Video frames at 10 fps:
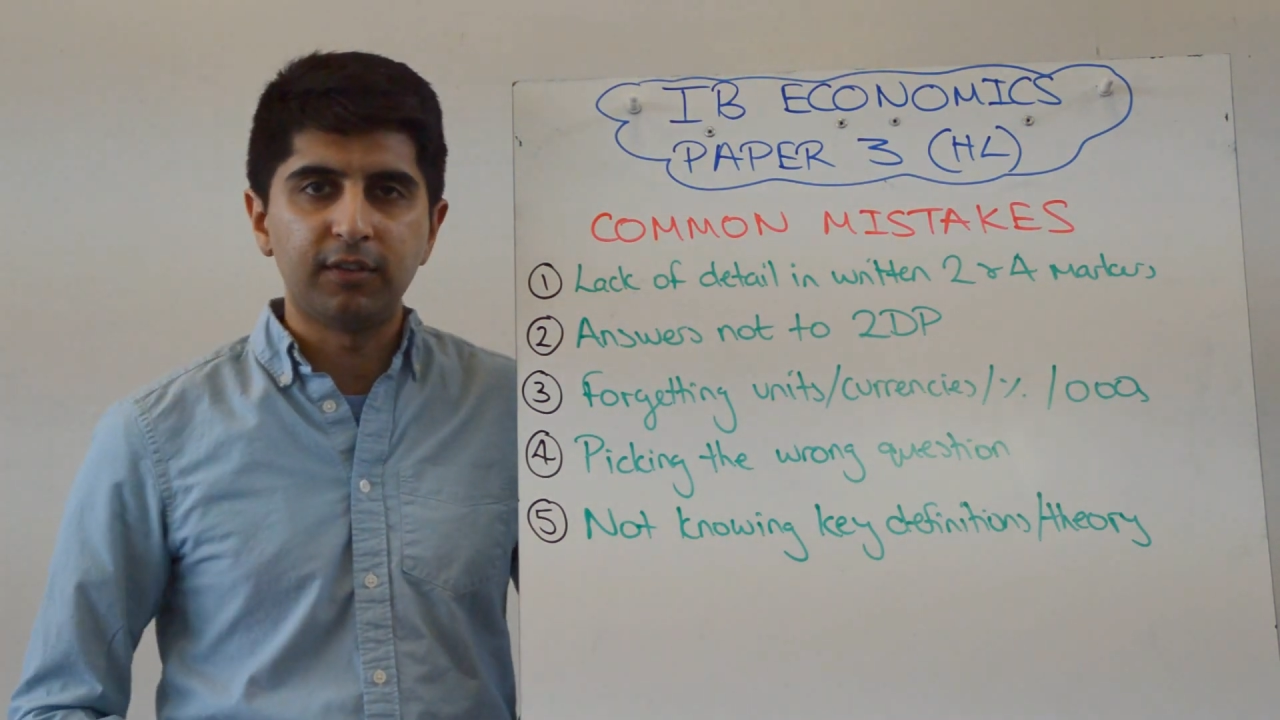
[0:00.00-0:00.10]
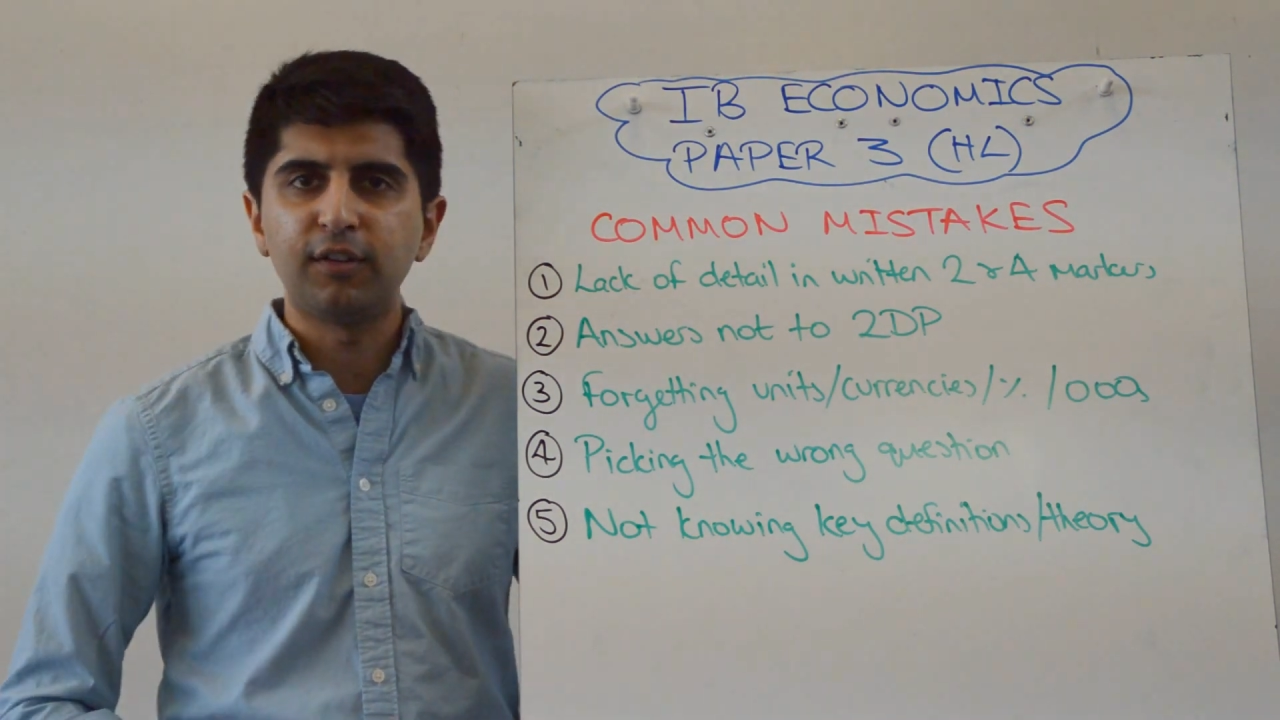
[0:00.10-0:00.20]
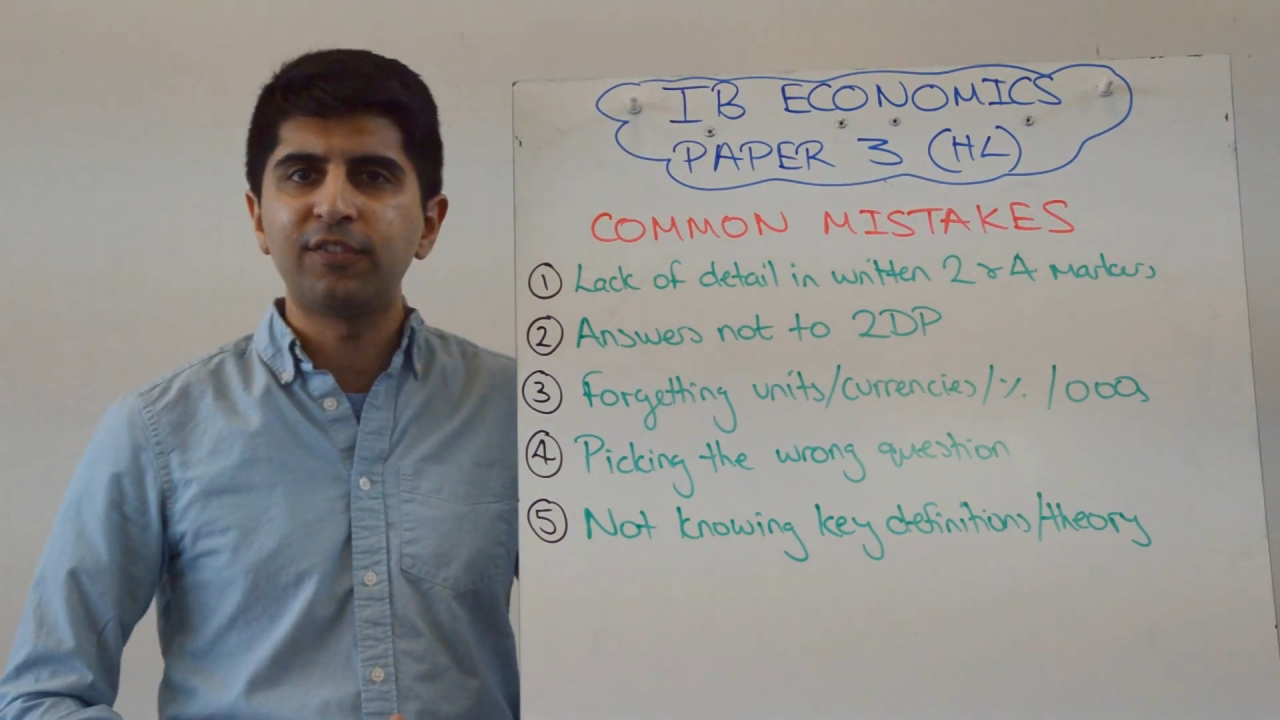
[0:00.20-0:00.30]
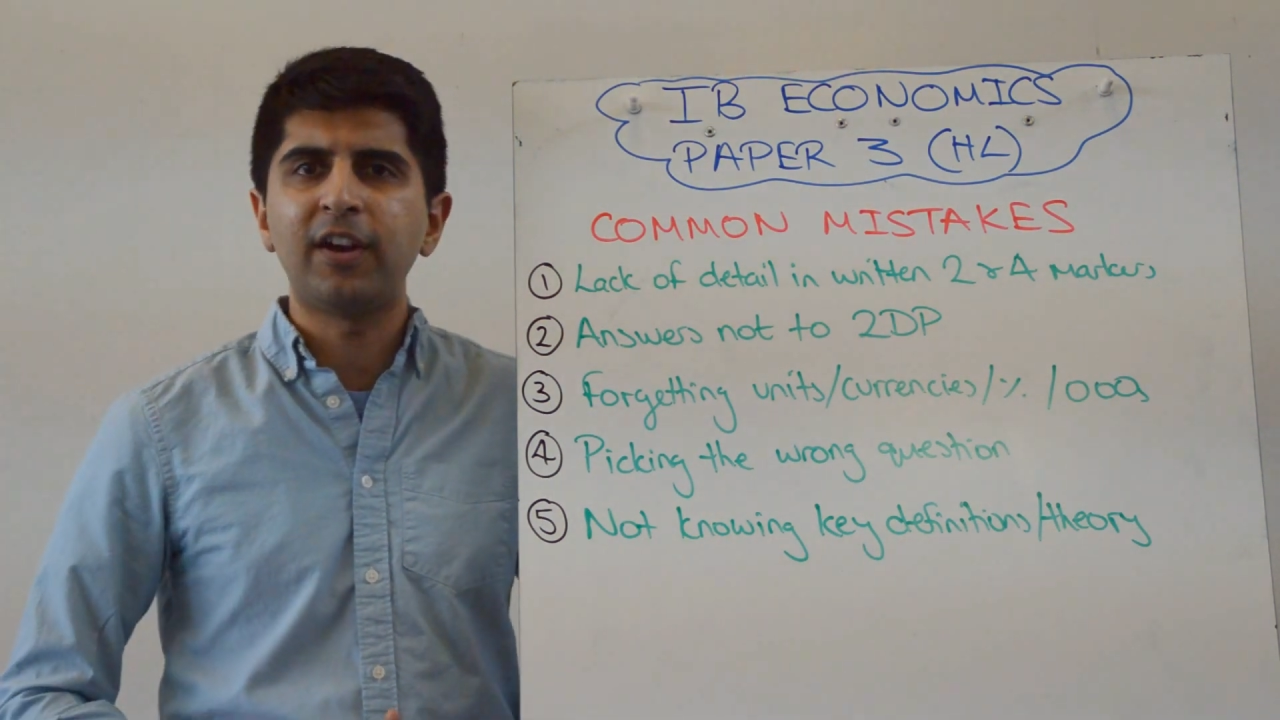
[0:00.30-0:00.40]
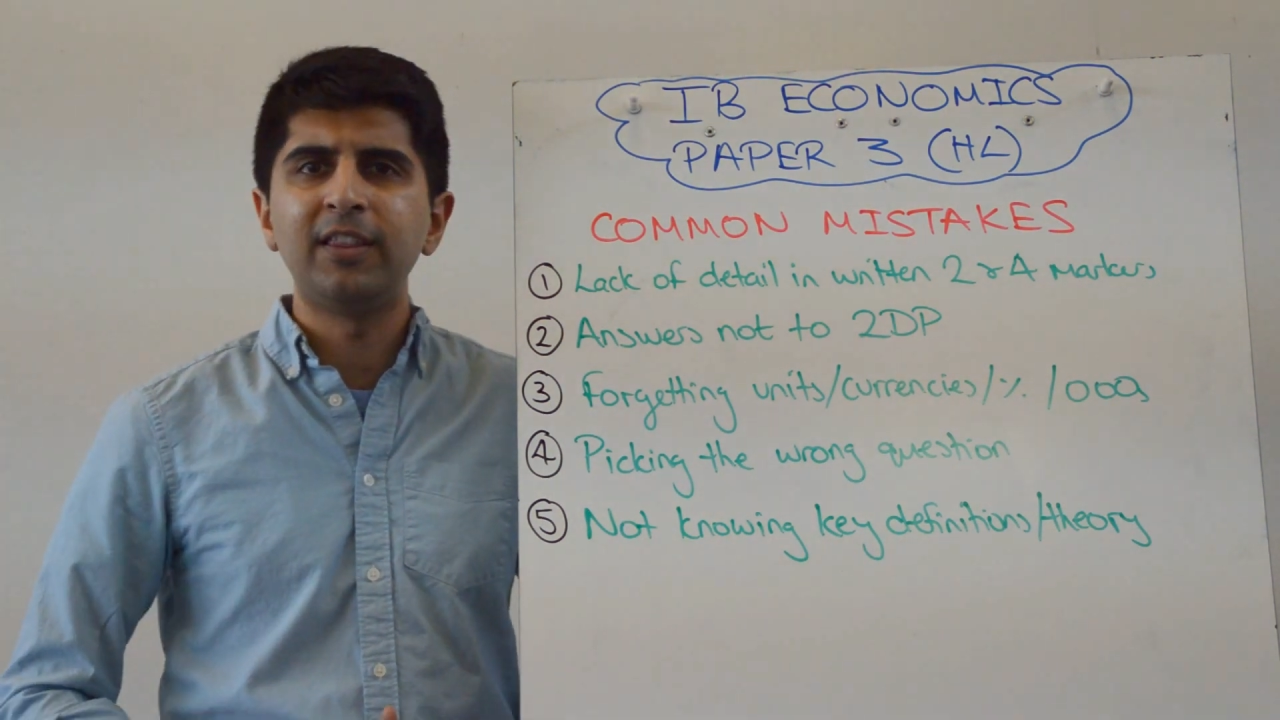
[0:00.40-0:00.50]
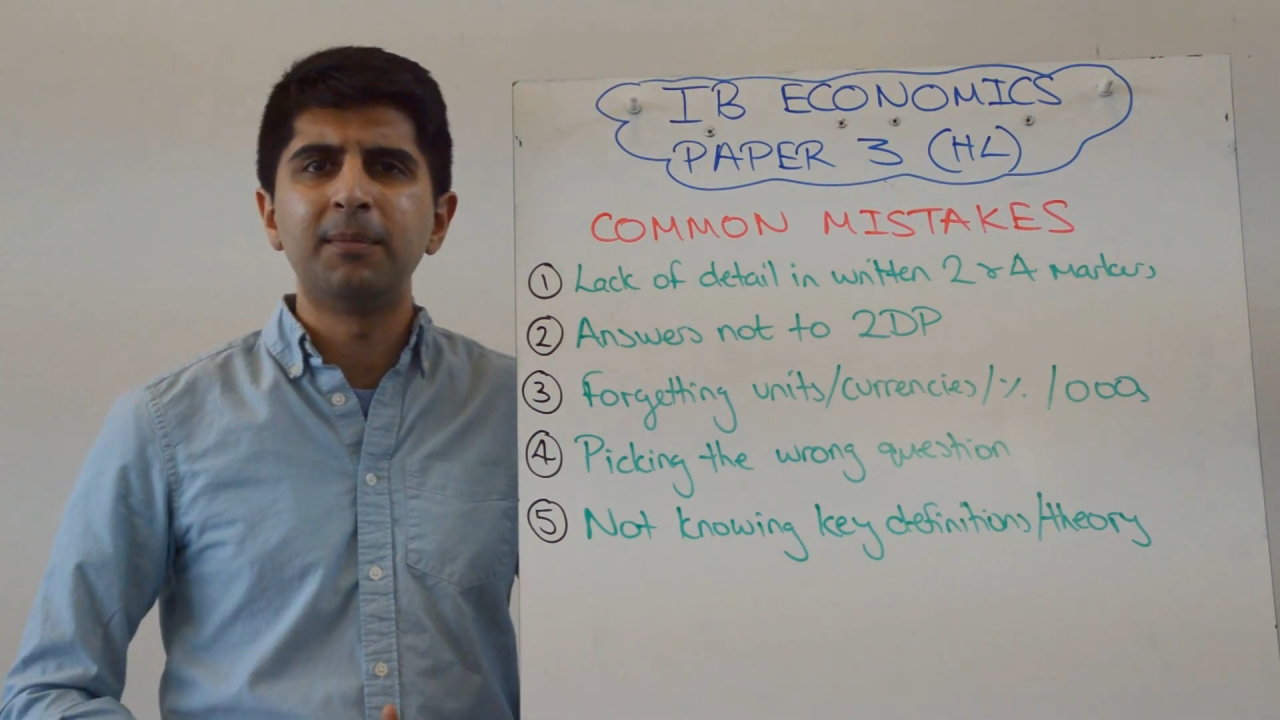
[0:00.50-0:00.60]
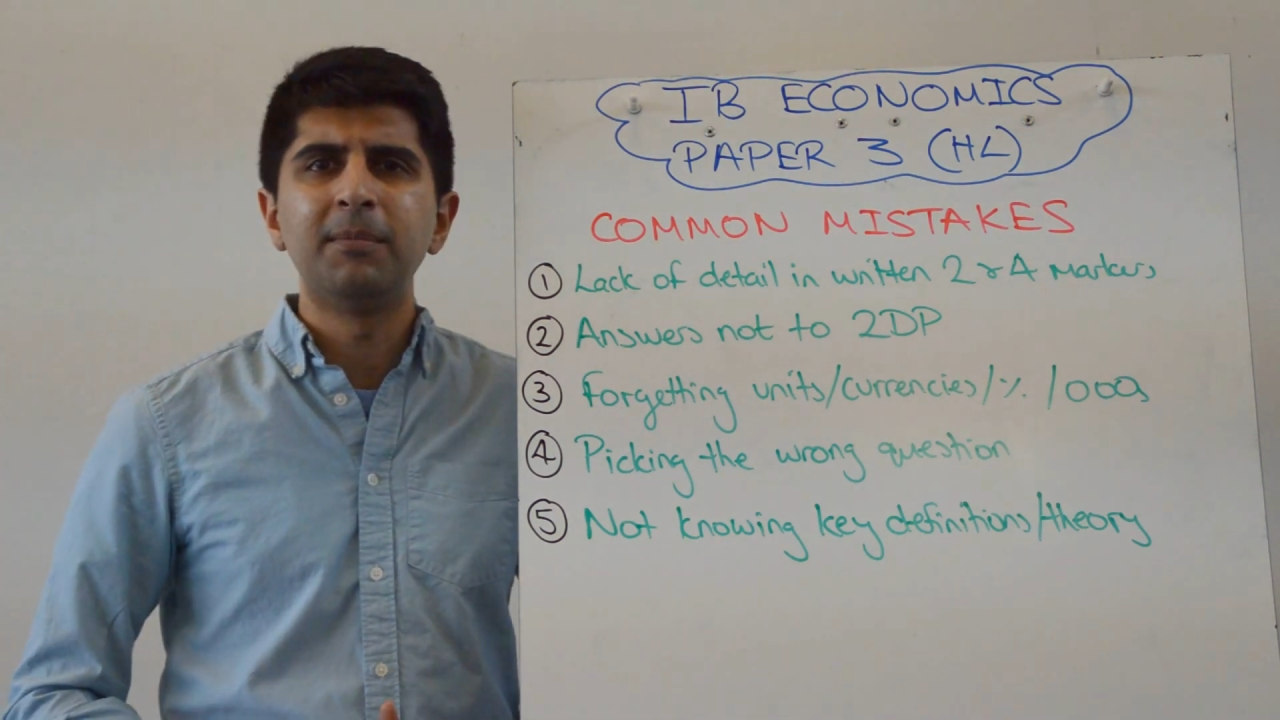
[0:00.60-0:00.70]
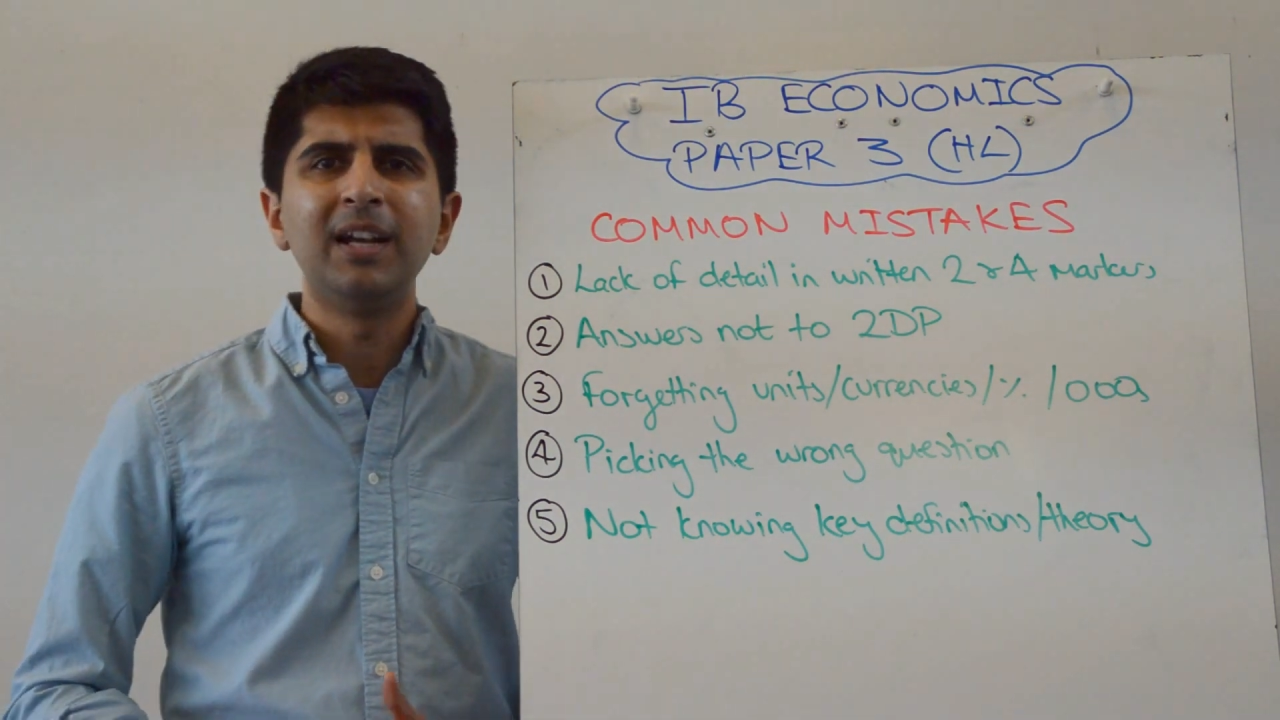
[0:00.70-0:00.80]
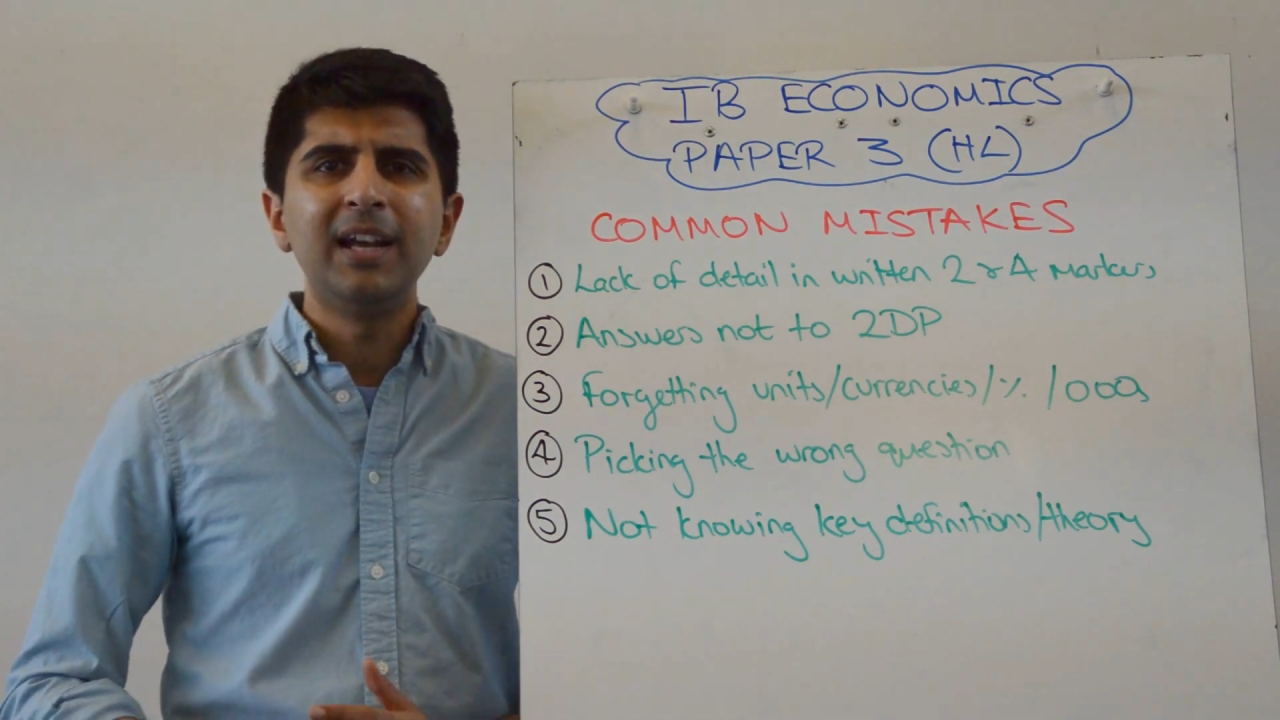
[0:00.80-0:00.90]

they just find them